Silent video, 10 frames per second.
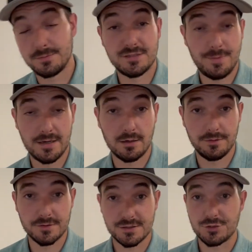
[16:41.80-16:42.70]
depending on
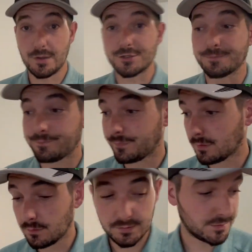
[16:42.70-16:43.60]
their situation.
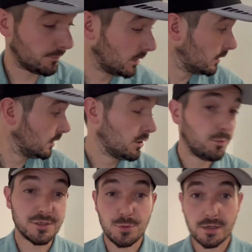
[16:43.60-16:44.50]
So
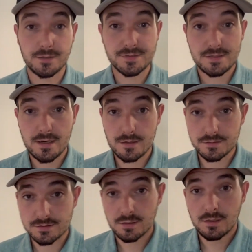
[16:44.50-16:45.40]
we just walked
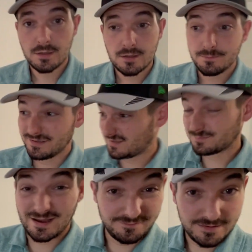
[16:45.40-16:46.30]
upstairs. This
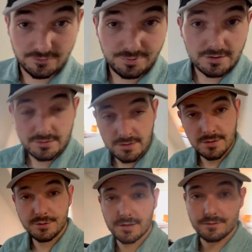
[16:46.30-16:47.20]
is my favorite part.
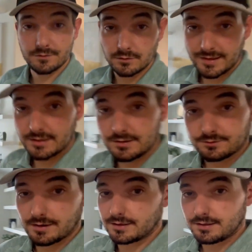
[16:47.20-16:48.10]
You have your landing
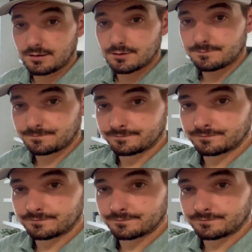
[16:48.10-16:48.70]
right here,